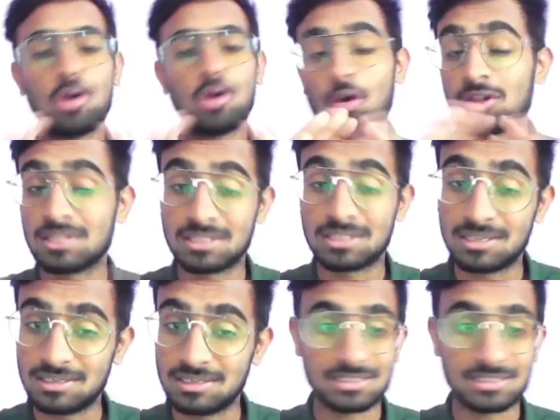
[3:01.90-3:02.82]
All the
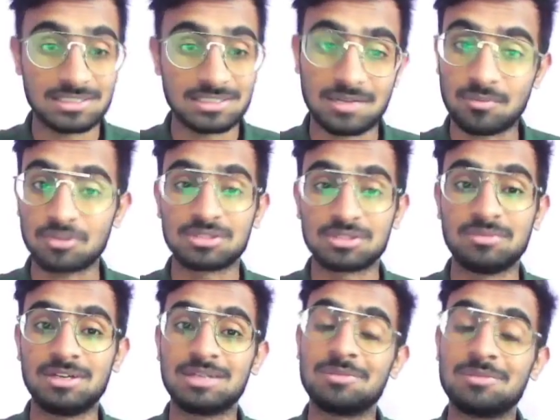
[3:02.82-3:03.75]
three results are
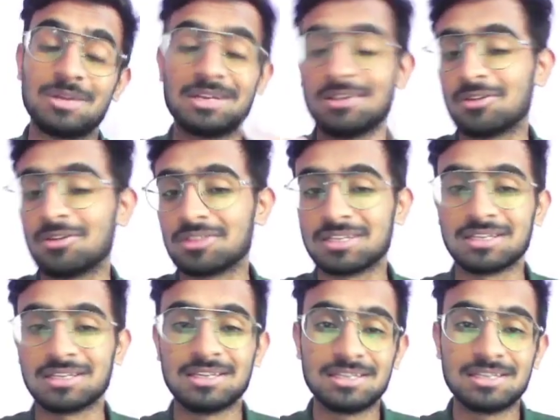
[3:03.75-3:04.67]
possible depending on
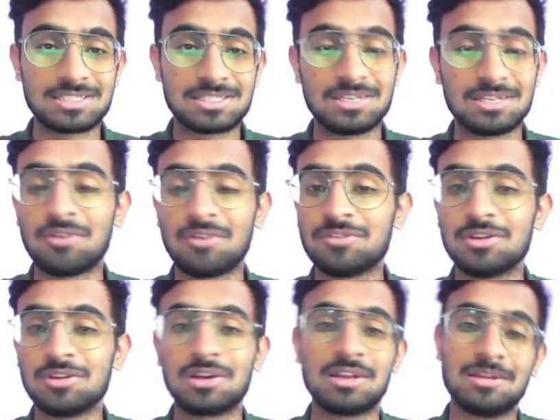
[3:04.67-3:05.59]
the skill of
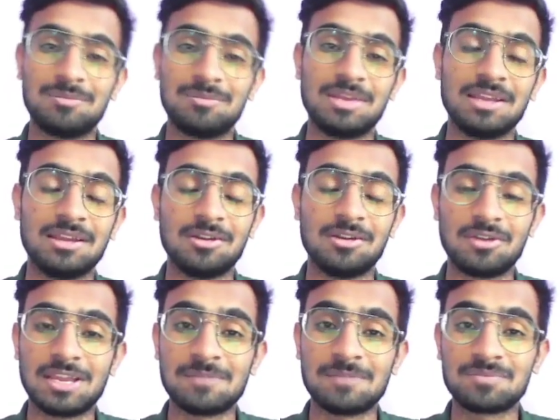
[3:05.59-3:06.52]
your play.
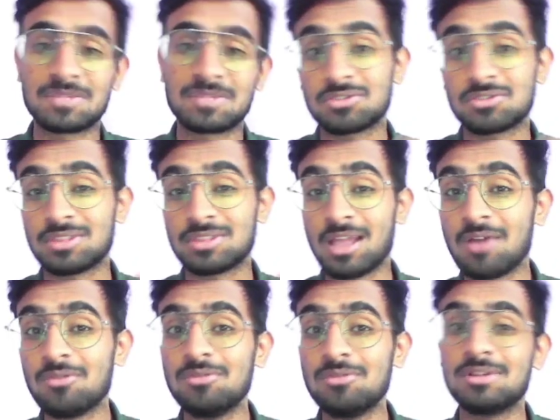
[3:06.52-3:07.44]
Okay, so
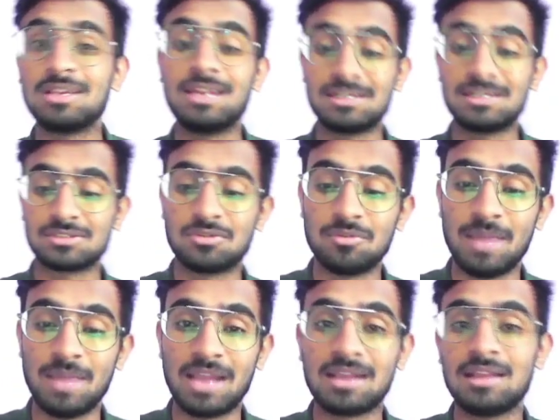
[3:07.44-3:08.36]
now let's go
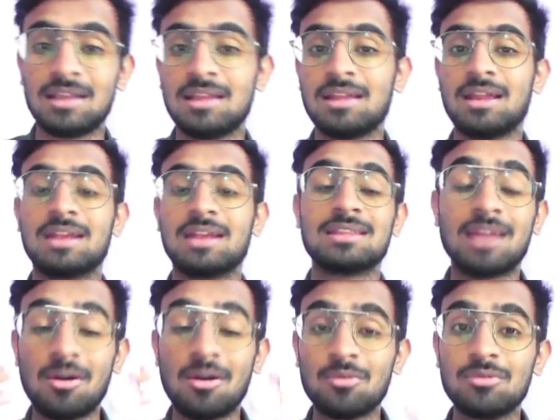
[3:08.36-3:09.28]
back and
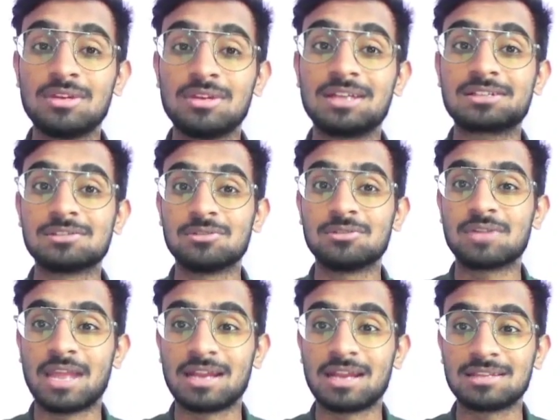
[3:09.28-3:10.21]
now let's
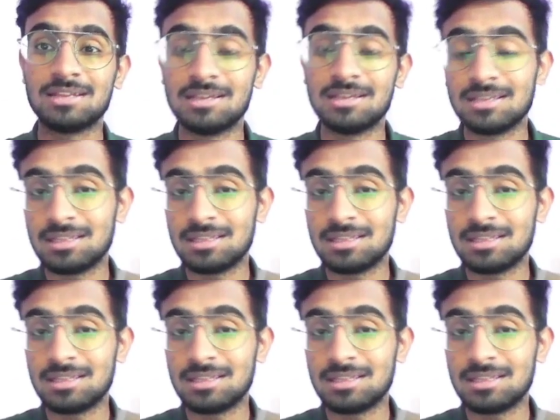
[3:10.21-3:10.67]
look at the